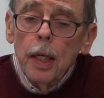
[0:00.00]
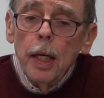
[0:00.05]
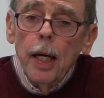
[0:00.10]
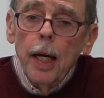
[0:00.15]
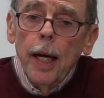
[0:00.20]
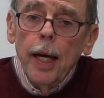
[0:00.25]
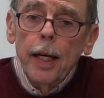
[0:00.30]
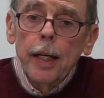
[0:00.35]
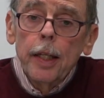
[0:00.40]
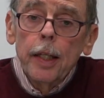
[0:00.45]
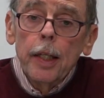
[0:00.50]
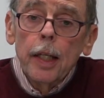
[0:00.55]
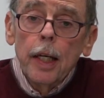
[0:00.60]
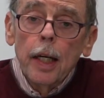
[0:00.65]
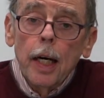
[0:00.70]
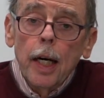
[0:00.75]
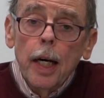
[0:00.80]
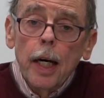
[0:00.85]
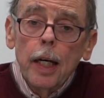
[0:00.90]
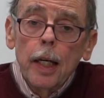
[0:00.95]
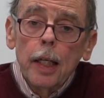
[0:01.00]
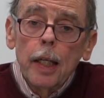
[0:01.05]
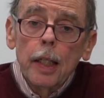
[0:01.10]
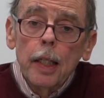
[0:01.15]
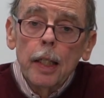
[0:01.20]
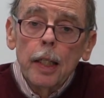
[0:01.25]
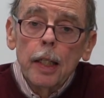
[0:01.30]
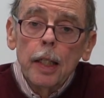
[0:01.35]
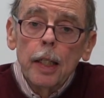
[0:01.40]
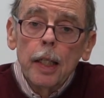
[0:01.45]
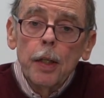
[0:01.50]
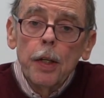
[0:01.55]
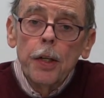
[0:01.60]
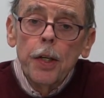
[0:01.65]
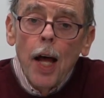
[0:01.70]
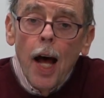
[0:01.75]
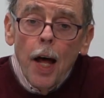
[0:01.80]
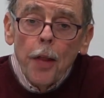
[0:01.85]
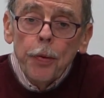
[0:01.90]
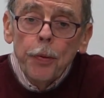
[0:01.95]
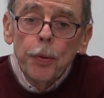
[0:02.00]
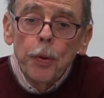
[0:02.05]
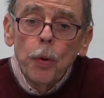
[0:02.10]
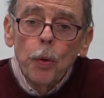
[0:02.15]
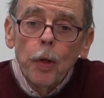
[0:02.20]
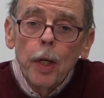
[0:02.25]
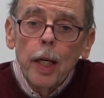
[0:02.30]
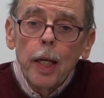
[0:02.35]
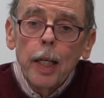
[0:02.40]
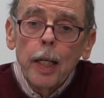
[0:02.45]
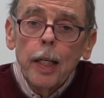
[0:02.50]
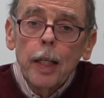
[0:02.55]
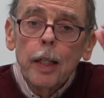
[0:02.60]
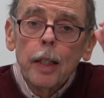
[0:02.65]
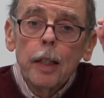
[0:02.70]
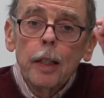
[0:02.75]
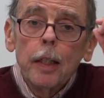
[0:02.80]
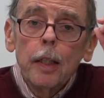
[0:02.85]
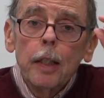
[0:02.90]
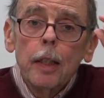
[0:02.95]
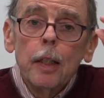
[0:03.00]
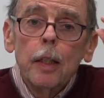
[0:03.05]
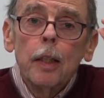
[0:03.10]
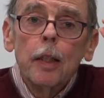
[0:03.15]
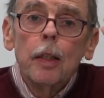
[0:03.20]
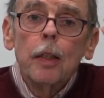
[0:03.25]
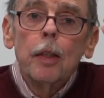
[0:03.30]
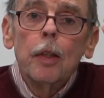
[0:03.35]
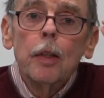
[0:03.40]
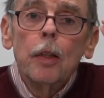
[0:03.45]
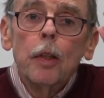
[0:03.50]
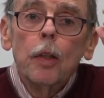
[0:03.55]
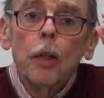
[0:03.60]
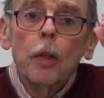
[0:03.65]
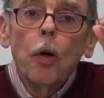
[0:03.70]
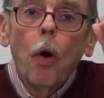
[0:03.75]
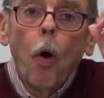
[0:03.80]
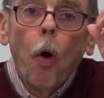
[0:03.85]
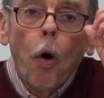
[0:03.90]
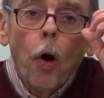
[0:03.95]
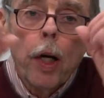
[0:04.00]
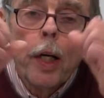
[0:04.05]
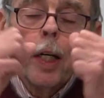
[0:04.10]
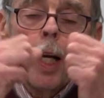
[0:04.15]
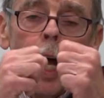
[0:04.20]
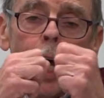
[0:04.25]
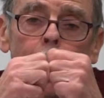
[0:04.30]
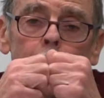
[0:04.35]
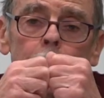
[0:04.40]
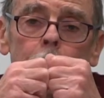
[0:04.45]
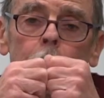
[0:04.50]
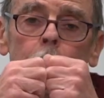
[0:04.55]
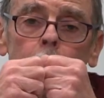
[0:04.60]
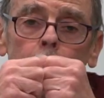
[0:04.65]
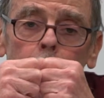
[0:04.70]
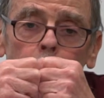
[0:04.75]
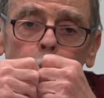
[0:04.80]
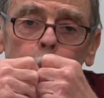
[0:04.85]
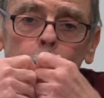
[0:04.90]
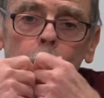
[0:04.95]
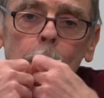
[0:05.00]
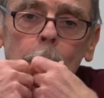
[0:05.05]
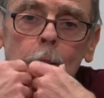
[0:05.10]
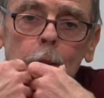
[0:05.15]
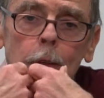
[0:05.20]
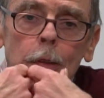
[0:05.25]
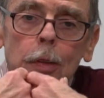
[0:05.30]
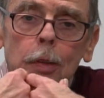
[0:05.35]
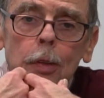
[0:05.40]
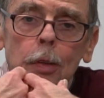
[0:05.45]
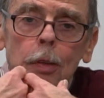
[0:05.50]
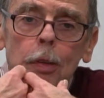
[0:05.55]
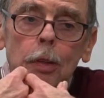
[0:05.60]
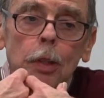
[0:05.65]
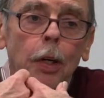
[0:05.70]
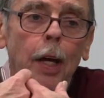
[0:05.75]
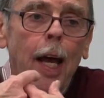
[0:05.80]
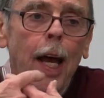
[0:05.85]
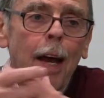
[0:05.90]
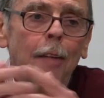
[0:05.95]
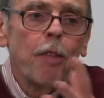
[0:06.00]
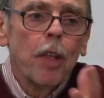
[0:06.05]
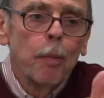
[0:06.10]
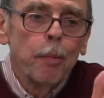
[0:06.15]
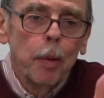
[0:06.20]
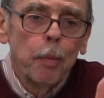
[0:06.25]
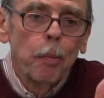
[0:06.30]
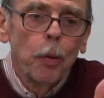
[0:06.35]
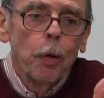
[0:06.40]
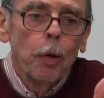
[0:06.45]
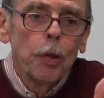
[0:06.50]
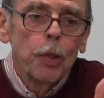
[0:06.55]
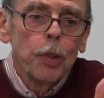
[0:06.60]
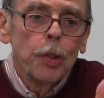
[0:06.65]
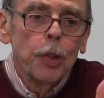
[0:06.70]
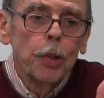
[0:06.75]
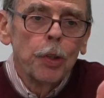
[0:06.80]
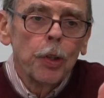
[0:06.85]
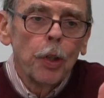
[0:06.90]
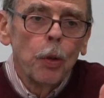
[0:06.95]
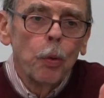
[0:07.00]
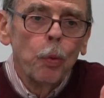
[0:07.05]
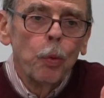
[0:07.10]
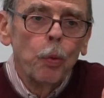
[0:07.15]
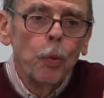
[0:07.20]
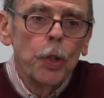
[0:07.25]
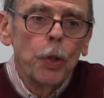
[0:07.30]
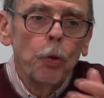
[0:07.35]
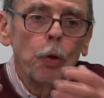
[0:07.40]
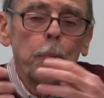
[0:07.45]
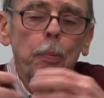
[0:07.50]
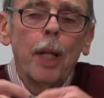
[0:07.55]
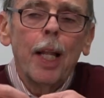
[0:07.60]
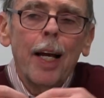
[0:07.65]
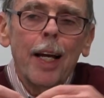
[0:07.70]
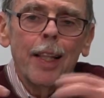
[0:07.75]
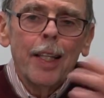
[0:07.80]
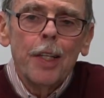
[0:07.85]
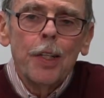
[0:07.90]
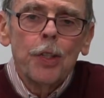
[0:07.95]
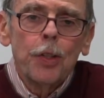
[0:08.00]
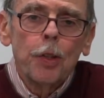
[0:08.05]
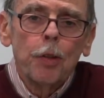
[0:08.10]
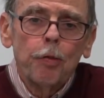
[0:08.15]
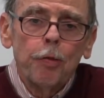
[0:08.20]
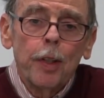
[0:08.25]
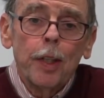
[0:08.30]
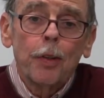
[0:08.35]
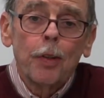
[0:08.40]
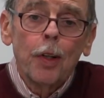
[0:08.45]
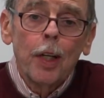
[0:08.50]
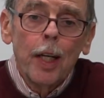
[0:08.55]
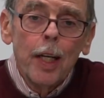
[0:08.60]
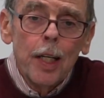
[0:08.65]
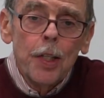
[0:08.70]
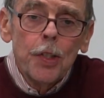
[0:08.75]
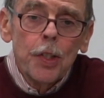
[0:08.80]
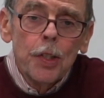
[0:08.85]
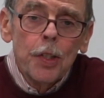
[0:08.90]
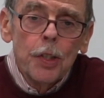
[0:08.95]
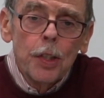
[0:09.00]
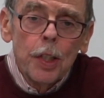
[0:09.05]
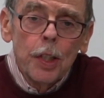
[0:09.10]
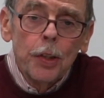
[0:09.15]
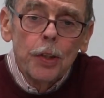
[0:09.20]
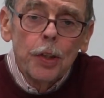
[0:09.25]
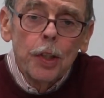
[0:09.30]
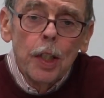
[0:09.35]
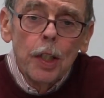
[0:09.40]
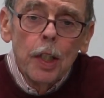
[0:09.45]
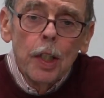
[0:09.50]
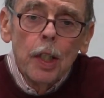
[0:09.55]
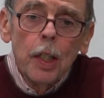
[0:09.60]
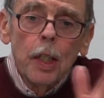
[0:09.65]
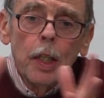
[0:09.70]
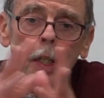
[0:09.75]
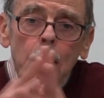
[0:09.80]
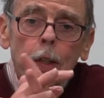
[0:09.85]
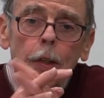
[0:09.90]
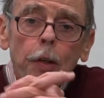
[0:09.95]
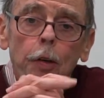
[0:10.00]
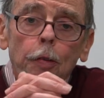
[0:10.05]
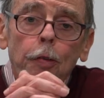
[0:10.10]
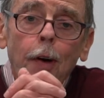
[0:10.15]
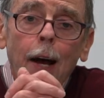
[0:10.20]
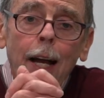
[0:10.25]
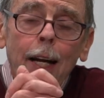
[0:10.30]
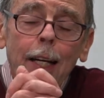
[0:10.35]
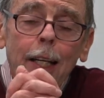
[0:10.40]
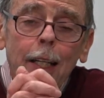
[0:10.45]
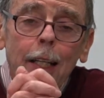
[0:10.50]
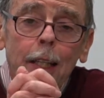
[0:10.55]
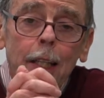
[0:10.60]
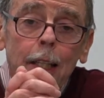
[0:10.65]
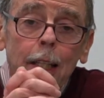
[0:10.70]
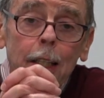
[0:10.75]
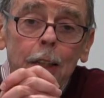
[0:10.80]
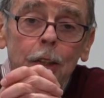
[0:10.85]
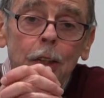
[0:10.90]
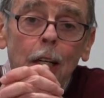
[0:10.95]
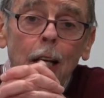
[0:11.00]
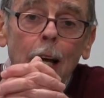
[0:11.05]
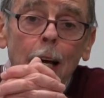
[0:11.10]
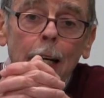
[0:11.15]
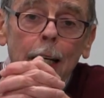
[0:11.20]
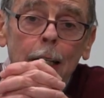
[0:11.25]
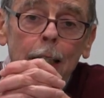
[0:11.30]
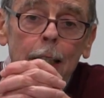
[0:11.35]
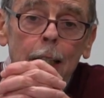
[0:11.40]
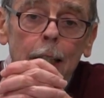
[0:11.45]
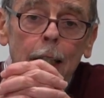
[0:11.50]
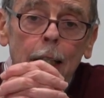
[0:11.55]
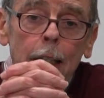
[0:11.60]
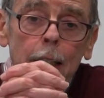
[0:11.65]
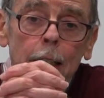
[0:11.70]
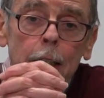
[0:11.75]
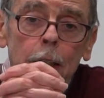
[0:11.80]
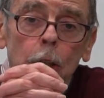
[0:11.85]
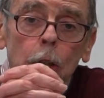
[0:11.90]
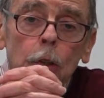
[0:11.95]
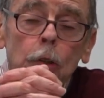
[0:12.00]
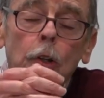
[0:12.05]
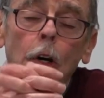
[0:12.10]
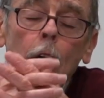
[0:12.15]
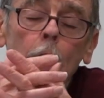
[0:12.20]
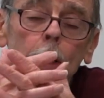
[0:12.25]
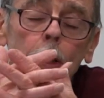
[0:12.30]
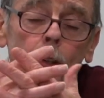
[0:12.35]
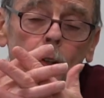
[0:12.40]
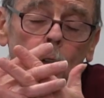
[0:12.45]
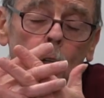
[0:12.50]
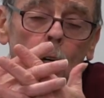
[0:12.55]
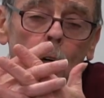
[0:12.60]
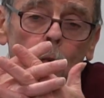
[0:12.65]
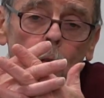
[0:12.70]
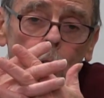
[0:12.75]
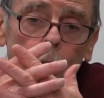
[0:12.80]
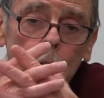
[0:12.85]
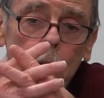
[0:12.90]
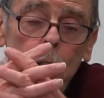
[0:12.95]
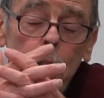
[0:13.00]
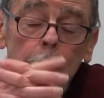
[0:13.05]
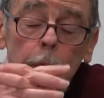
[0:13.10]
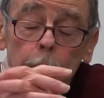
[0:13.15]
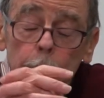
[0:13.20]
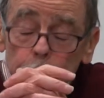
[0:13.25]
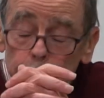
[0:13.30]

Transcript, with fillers: and uh, not through any organized attempt to have them emerge. And so when you apply these to federal agencies, you're finding things like uh, in new drug discovery,